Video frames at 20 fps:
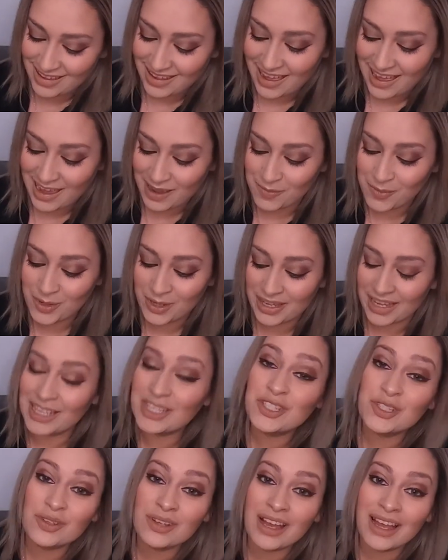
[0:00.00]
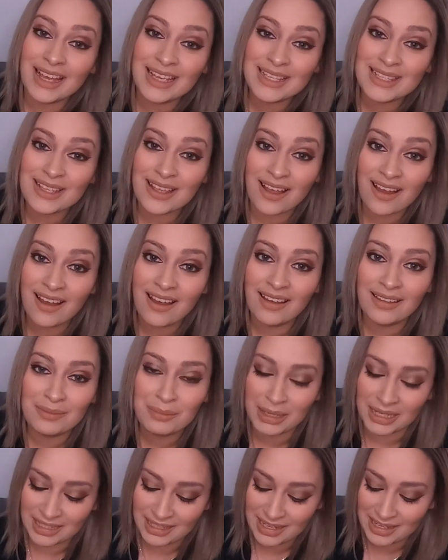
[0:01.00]
I will catch you guys on
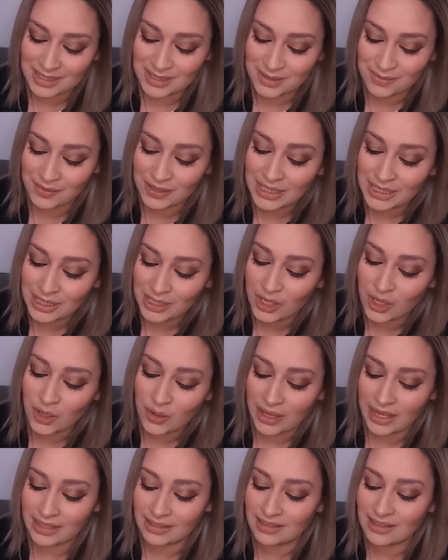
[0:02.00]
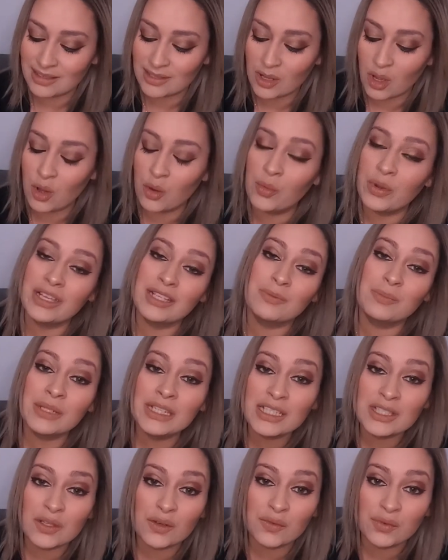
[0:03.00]
my next video. And as always,
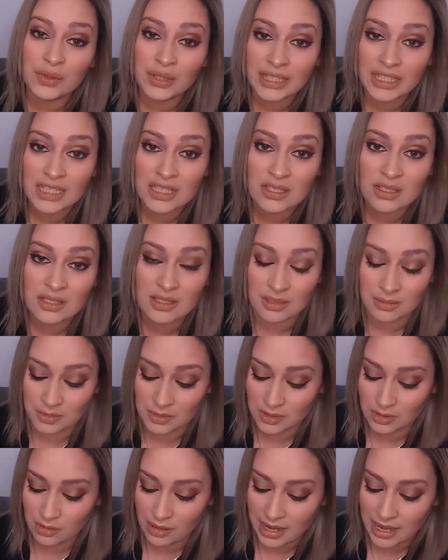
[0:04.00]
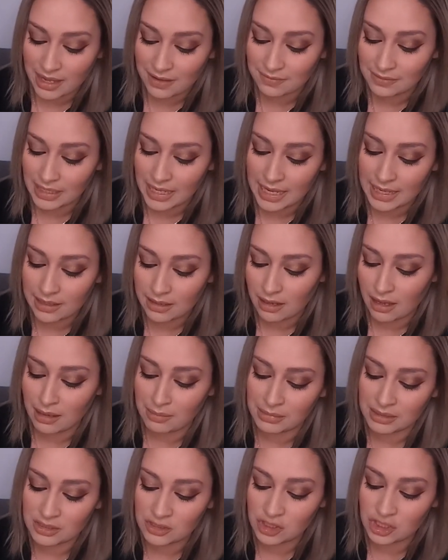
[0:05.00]
please don't forget to subscribe, like,
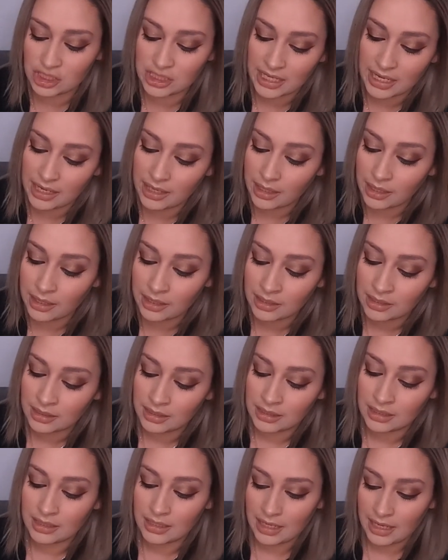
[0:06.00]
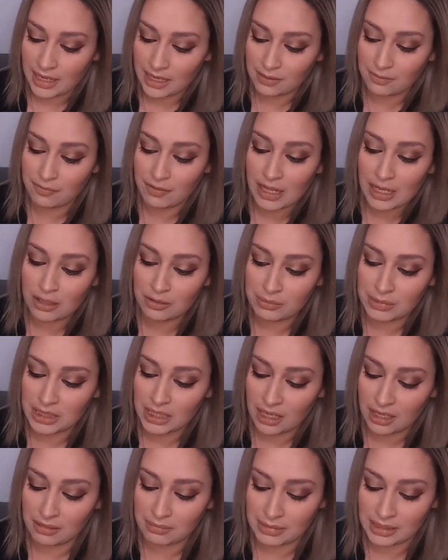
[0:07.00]
comment, share, and follow me
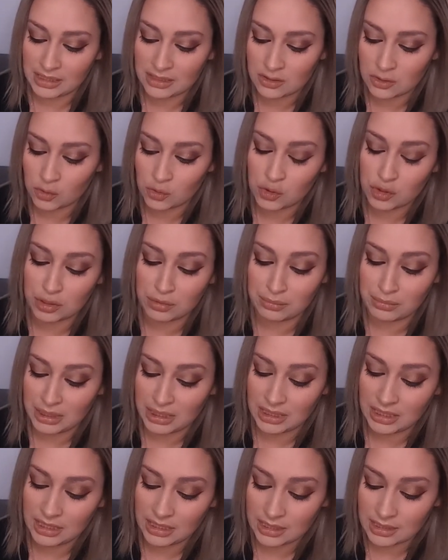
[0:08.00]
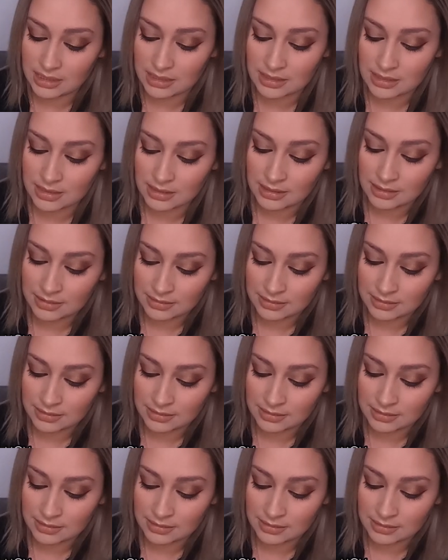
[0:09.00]
on my social medias.